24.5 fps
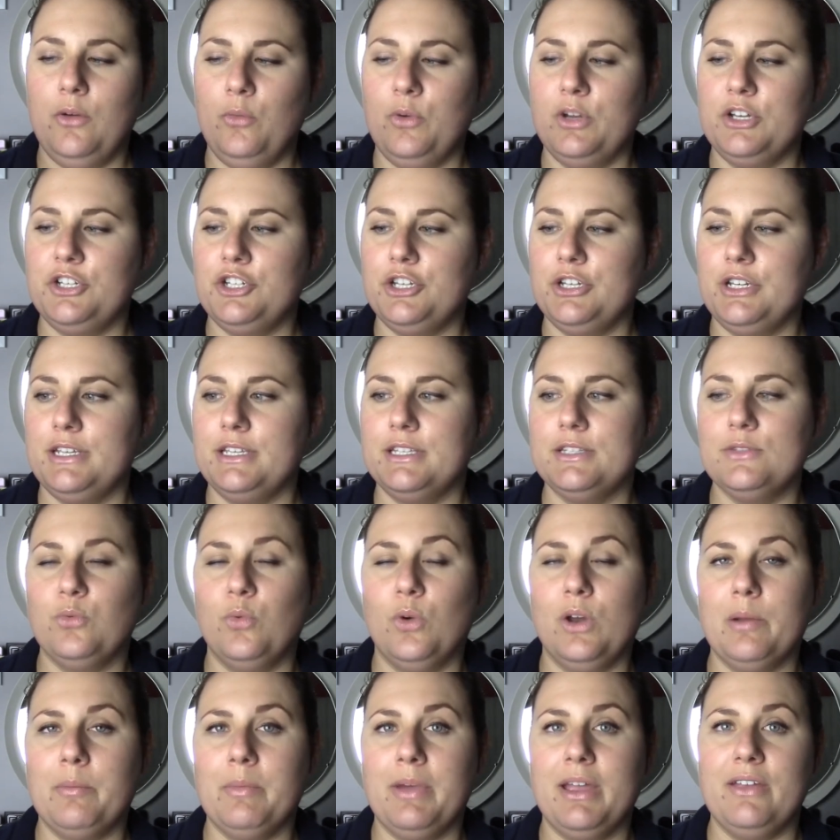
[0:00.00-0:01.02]
which is
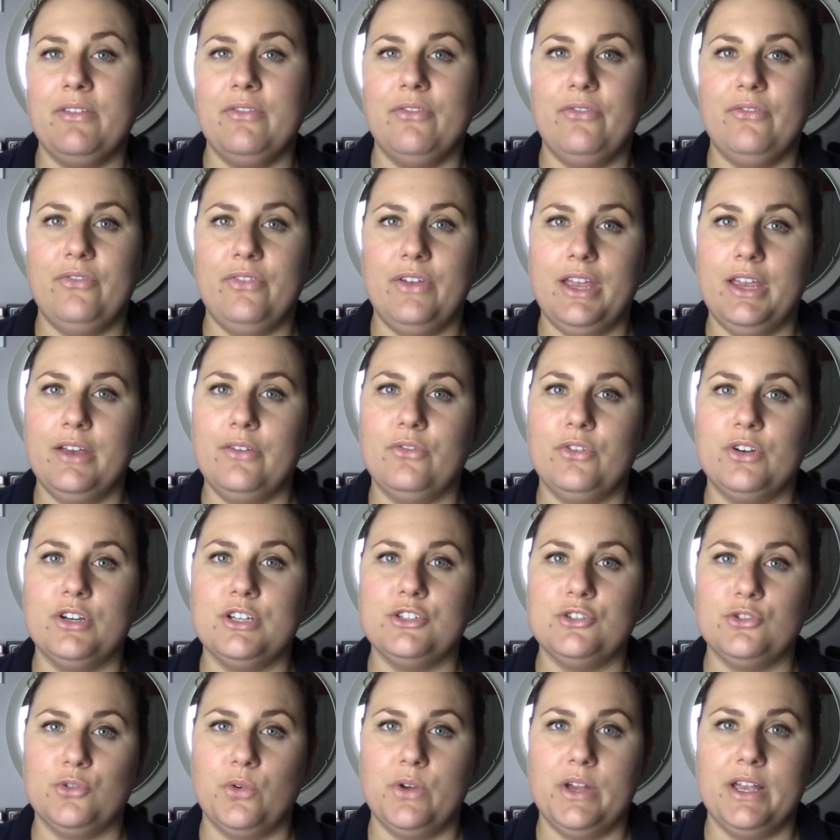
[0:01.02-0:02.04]
one of my favorite
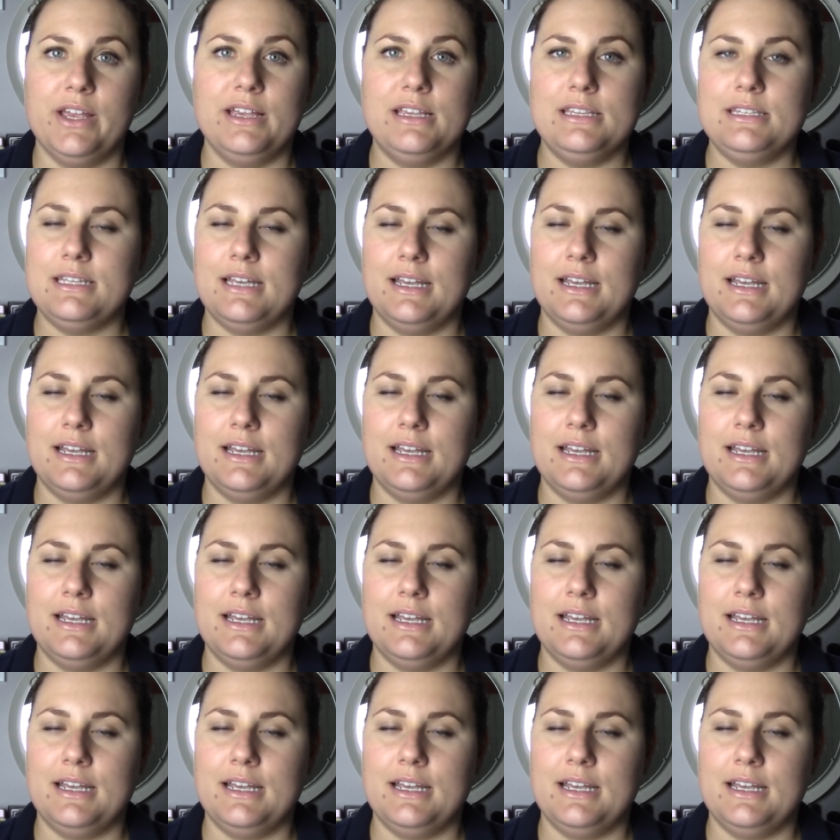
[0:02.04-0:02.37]
Zoyas.